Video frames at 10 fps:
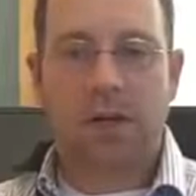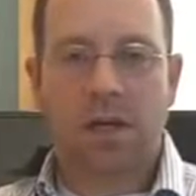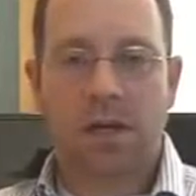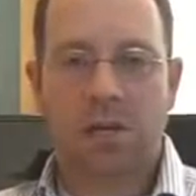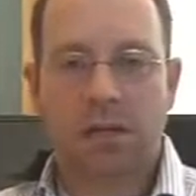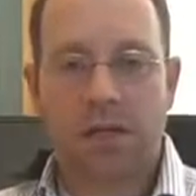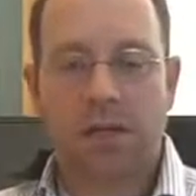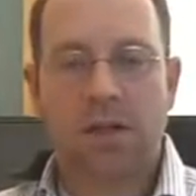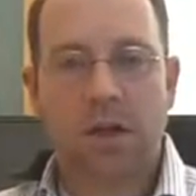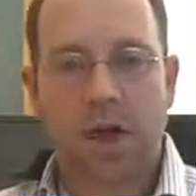
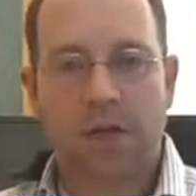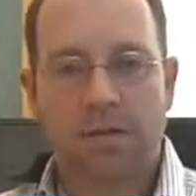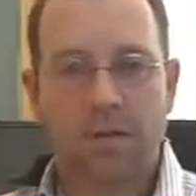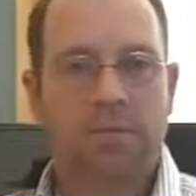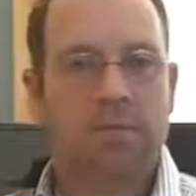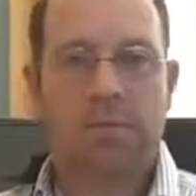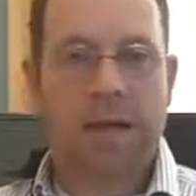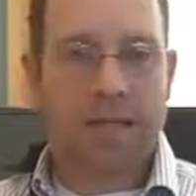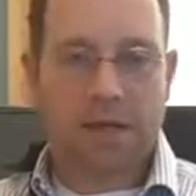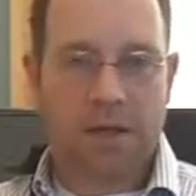in the law firm for
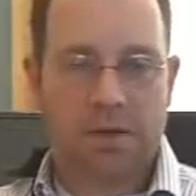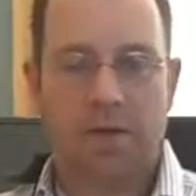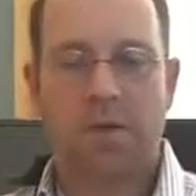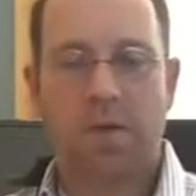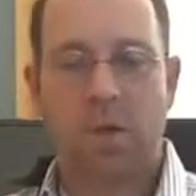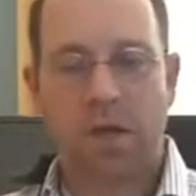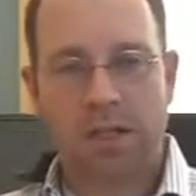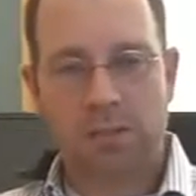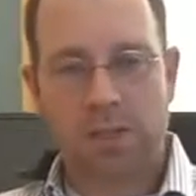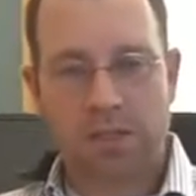many years. I've been
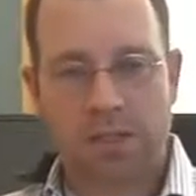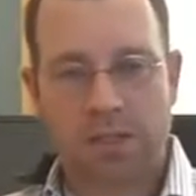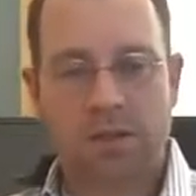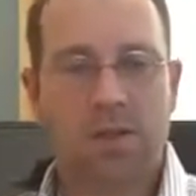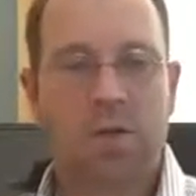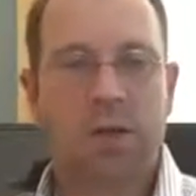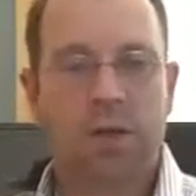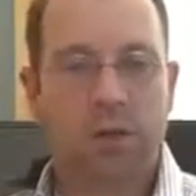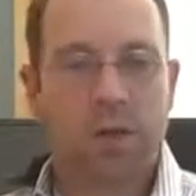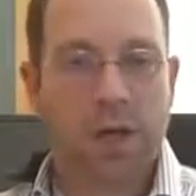running the business. We
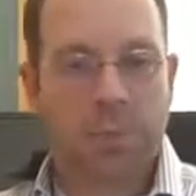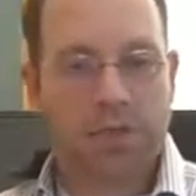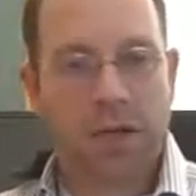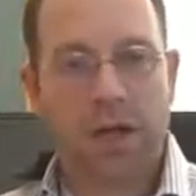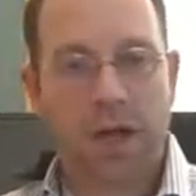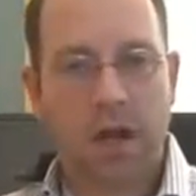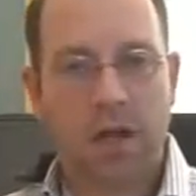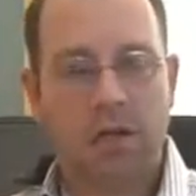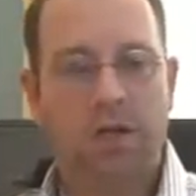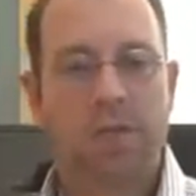grew it up very
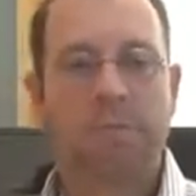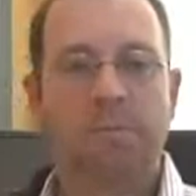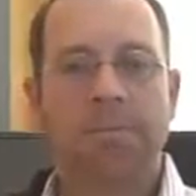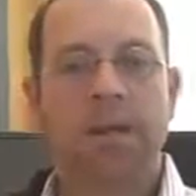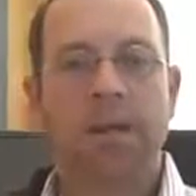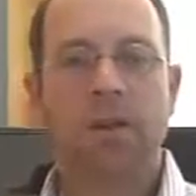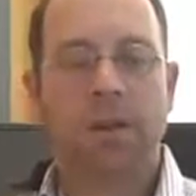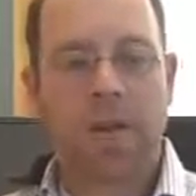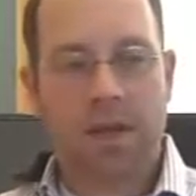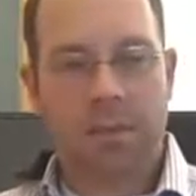large
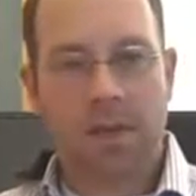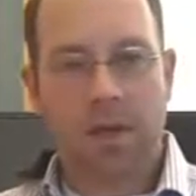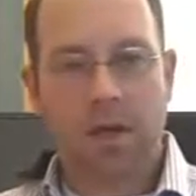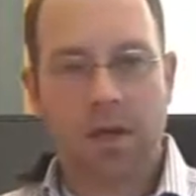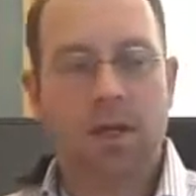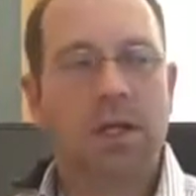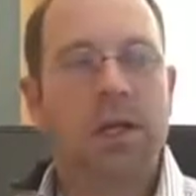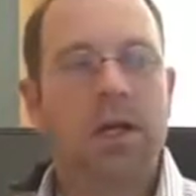with a lemon law.